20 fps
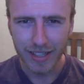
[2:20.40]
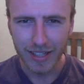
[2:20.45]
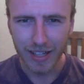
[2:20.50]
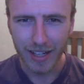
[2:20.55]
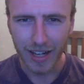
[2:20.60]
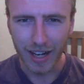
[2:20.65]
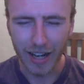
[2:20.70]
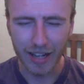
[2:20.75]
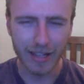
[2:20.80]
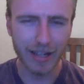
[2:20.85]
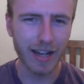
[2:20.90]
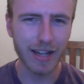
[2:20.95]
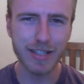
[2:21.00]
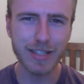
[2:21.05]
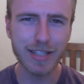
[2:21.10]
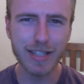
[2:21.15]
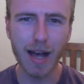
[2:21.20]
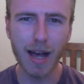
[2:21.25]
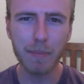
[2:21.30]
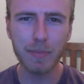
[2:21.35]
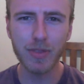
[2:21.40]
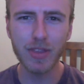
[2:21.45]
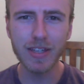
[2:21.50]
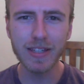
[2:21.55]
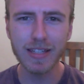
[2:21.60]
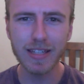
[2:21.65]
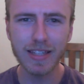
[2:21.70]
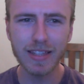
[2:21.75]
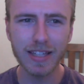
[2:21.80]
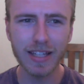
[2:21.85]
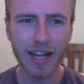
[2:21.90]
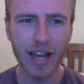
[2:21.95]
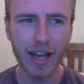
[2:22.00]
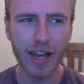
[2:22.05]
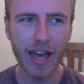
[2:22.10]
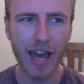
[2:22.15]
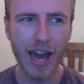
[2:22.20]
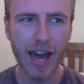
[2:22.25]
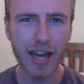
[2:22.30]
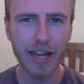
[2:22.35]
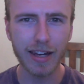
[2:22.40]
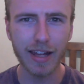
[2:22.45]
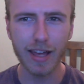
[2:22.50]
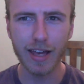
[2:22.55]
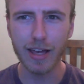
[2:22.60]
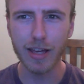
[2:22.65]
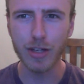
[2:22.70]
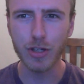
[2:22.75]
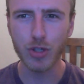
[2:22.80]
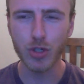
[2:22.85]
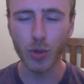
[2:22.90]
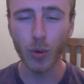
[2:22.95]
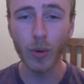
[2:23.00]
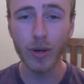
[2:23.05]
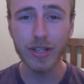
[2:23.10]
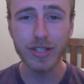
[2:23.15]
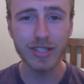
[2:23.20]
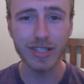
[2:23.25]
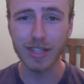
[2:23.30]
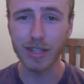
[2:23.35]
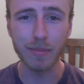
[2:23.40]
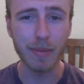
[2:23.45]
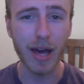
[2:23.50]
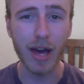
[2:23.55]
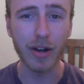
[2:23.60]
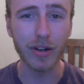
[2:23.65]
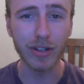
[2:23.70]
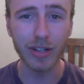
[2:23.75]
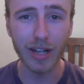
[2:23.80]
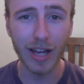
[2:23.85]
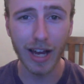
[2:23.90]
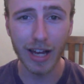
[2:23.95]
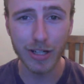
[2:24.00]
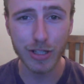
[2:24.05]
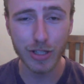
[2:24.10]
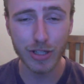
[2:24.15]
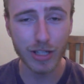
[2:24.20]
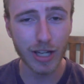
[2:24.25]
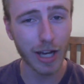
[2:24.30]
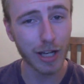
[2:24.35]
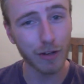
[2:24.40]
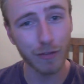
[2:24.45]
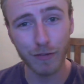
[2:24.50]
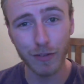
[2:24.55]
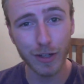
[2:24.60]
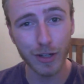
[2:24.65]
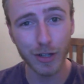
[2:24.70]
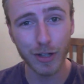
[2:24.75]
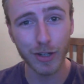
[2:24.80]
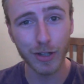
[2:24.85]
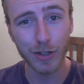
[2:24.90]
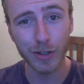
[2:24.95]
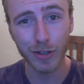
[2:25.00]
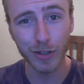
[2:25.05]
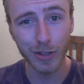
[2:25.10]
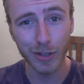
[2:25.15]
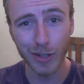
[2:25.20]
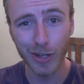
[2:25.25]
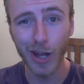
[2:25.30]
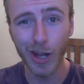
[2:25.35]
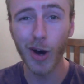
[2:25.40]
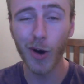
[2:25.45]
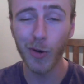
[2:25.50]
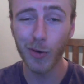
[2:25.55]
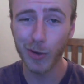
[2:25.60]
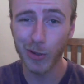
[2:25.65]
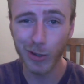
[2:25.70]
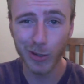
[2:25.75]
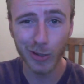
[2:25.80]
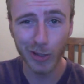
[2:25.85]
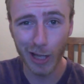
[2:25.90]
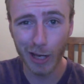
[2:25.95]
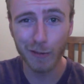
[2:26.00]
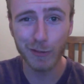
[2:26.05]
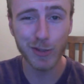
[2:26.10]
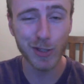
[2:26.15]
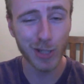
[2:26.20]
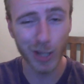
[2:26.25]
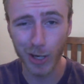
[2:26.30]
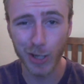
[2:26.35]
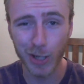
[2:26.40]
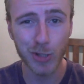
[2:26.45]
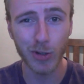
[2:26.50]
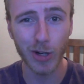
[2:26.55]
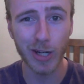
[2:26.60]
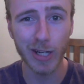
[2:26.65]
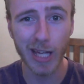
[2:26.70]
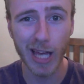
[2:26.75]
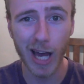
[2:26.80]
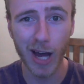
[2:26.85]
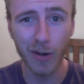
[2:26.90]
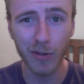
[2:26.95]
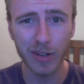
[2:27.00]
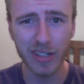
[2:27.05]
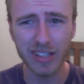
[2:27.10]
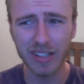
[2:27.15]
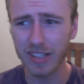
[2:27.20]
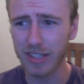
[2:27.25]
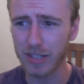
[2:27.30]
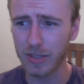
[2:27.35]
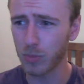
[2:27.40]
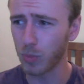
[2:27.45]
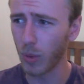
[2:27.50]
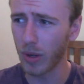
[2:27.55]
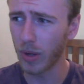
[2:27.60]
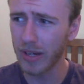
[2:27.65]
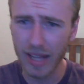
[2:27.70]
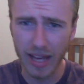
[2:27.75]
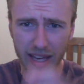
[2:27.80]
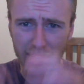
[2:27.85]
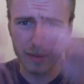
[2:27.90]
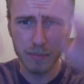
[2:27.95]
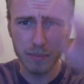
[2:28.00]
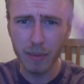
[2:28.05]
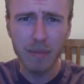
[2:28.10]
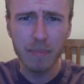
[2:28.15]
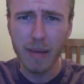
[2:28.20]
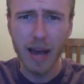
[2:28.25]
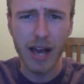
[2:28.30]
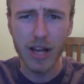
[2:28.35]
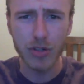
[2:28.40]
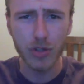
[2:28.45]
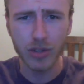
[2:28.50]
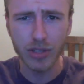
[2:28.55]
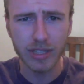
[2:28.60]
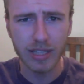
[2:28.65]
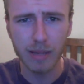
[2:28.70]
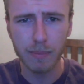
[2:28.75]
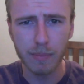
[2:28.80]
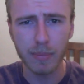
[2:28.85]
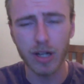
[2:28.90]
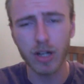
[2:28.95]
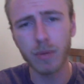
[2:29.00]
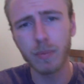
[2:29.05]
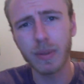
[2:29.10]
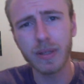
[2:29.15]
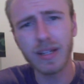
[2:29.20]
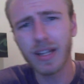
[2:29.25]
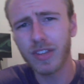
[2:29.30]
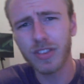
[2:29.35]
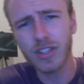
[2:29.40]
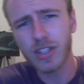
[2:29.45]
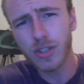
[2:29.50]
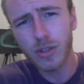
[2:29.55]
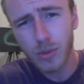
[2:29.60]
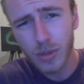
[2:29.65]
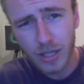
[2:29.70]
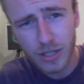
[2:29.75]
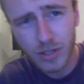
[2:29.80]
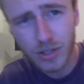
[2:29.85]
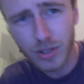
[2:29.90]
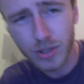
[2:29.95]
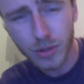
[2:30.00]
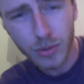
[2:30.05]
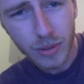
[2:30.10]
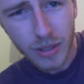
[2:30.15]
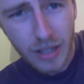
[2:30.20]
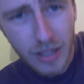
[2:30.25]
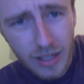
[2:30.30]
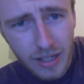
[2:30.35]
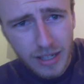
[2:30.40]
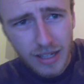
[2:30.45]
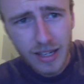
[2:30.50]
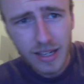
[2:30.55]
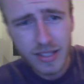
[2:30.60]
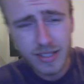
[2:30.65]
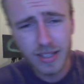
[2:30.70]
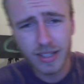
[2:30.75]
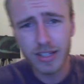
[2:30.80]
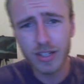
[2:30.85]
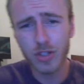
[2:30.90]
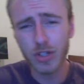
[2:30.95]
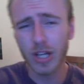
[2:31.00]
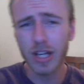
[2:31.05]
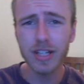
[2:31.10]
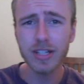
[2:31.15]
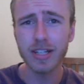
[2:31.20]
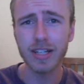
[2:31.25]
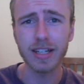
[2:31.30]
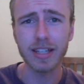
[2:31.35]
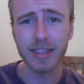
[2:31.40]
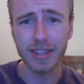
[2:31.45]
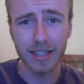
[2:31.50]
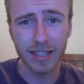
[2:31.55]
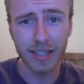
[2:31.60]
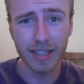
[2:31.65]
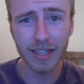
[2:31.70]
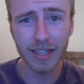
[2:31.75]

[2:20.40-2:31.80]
I stopped thinking that I had a choice in the matter. I just kind of figured, no, your life sucks right now, and it's one day it might magically get better, but nothing you can do is going to change anything.